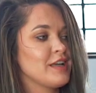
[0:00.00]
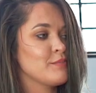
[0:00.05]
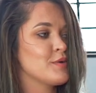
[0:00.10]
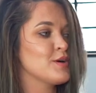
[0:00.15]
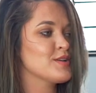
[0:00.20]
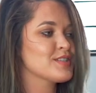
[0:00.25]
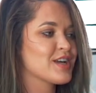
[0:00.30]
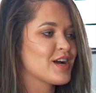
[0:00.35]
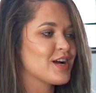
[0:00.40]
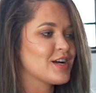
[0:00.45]
in
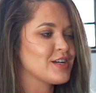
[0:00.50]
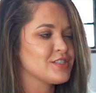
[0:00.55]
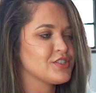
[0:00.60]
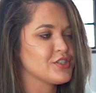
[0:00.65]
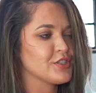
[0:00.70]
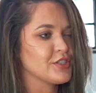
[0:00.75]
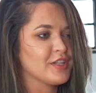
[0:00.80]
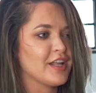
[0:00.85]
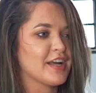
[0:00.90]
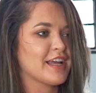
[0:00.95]
most cars,
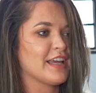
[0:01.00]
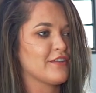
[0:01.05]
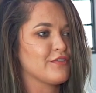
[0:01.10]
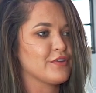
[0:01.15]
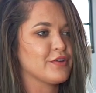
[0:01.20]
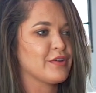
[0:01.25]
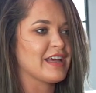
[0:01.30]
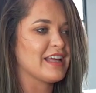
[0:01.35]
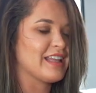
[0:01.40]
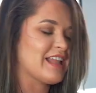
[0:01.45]
you're lucky if
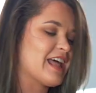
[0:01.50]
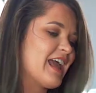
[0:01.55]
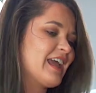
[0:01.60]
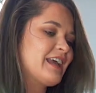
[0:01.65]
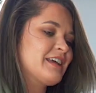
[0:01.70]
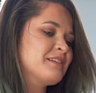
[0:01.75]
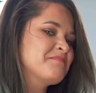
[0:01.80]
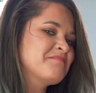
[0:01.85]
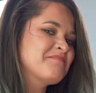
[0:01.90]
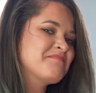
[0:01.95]
you get
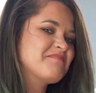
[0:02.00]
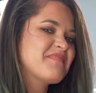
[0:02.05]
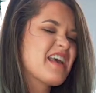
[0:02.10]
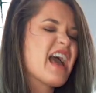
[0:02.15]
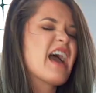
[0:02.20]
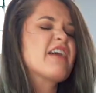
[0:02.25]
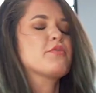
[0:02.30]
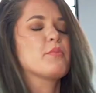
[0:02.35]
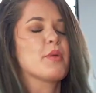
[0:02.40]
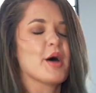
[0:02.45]
like
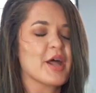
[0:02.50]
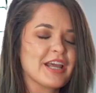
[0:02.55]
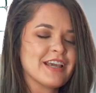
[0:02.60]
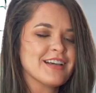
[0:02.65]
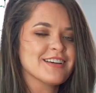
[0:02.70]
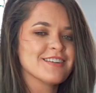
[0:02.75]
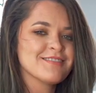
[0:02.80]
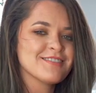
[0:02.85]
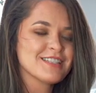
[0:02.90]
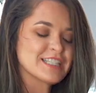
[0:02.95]
half a body.
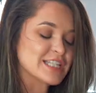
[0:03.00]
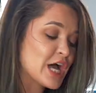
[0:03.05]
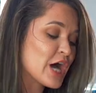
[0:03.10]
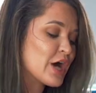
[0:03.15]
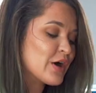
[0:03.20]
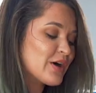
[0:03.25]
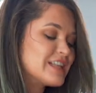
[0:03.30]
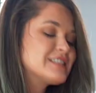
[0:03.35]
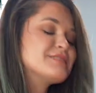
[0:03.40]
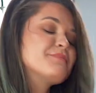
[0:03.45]

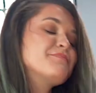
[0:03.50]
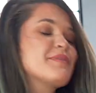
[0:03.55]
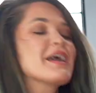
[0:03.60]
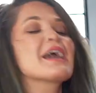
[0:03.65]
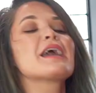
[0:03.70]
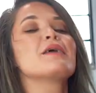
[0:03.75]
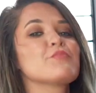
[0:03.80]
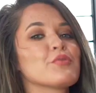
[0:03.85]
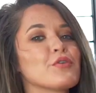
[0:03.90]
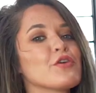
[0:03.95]
So it's a
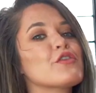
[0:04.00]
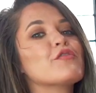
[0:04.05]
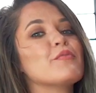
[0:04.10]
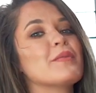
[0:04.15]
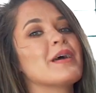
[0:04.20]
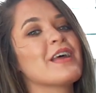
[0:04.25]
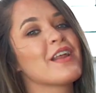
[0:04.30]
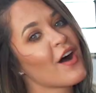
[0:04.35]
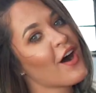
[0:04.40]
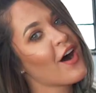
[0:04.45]
big
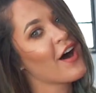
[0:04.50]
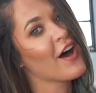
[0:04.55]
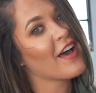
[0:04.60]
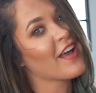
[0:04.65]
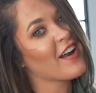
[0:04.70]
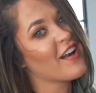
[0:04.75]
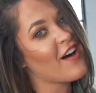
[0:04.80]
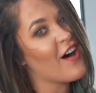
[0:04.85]
improvement on